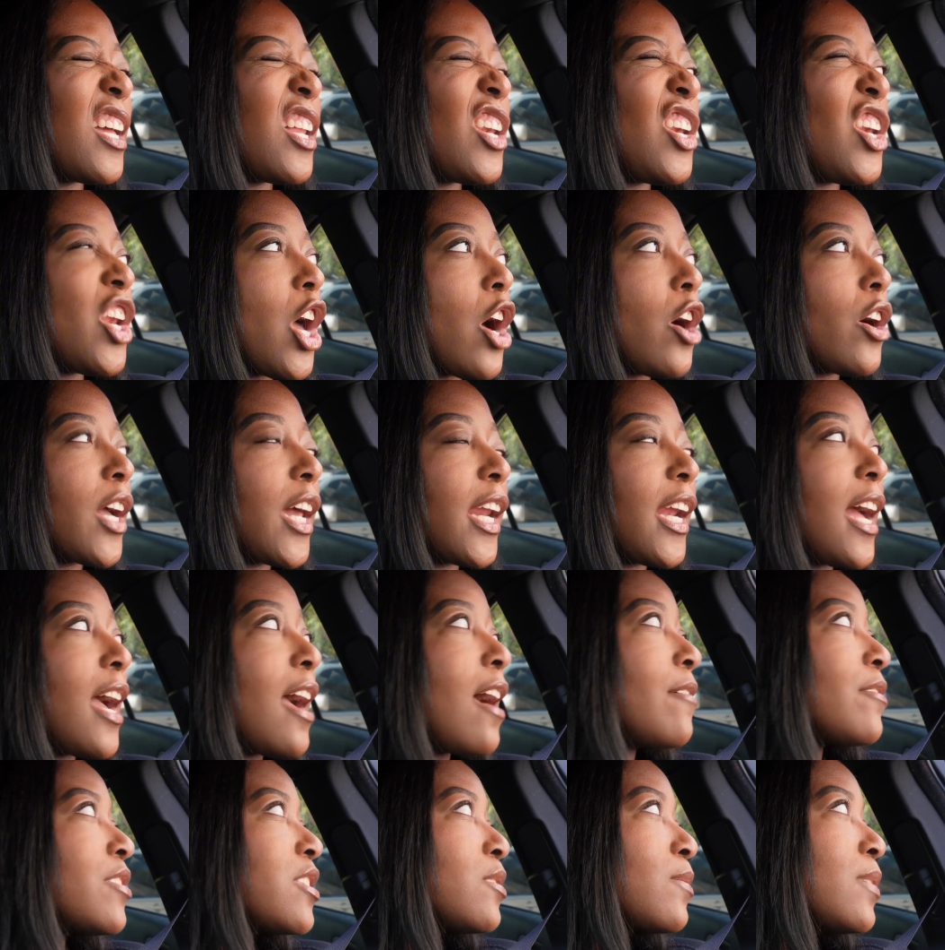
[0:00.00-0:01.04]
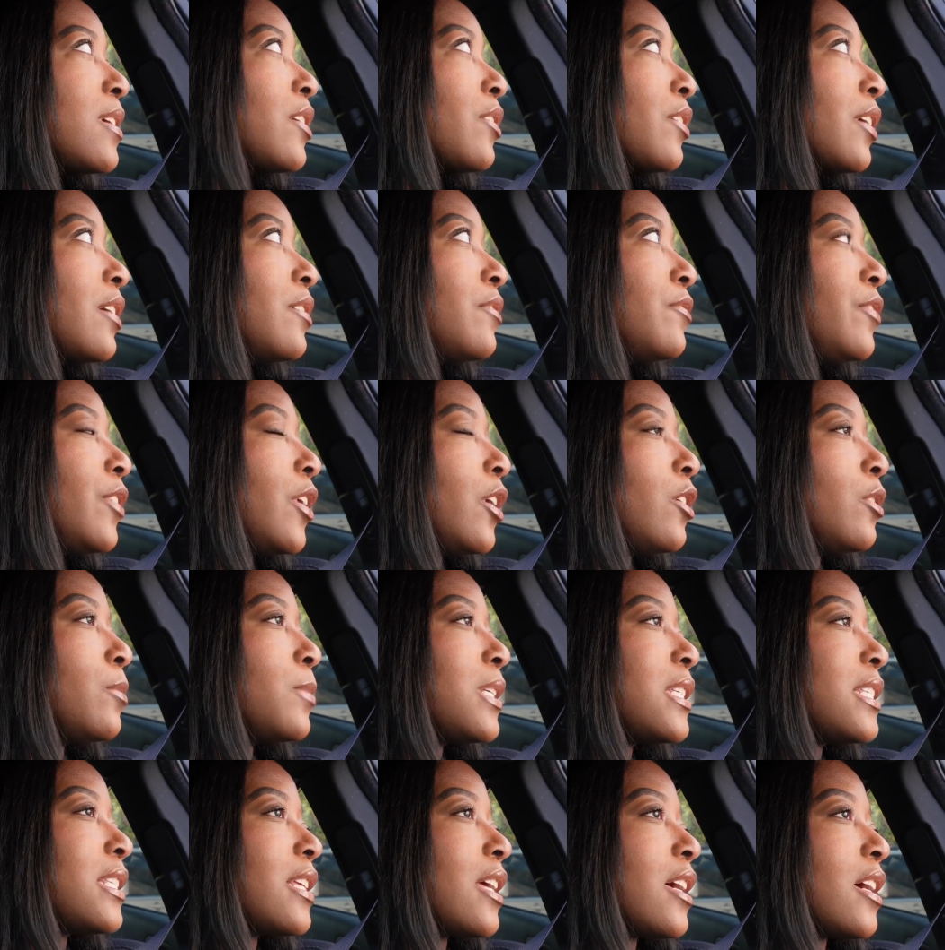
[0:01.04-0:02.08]
No, can I have sweet cream foam
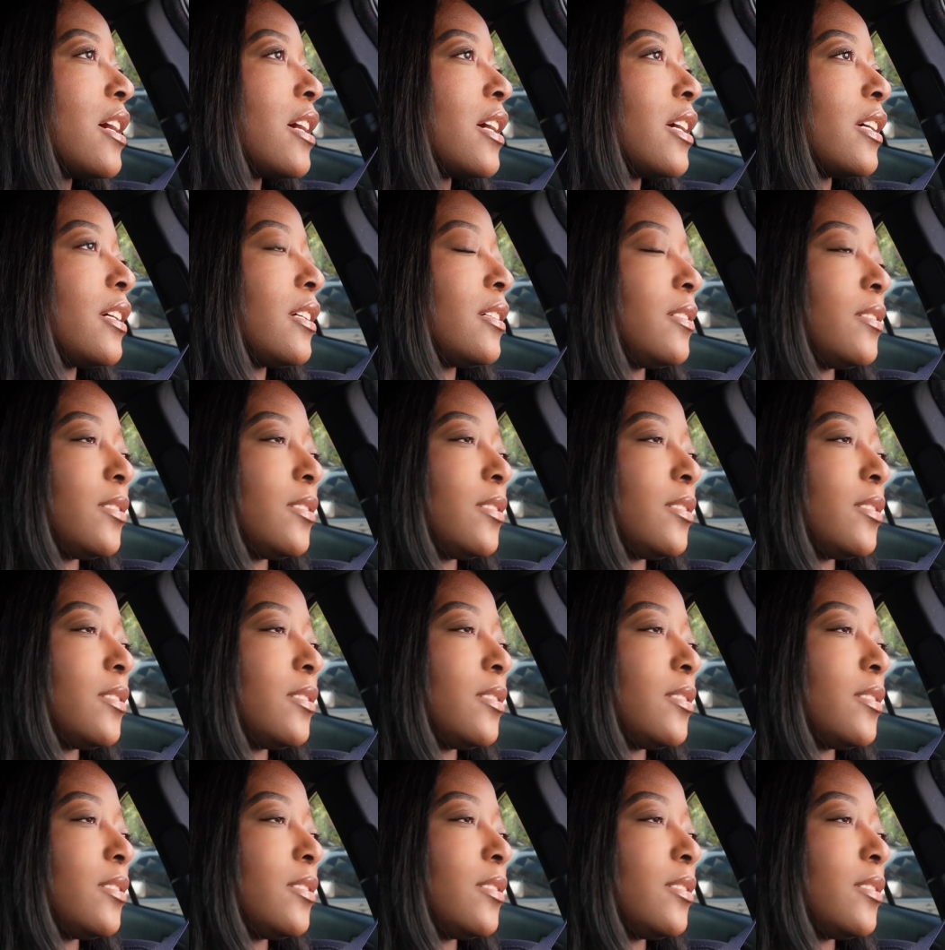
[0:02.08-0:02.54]
instead?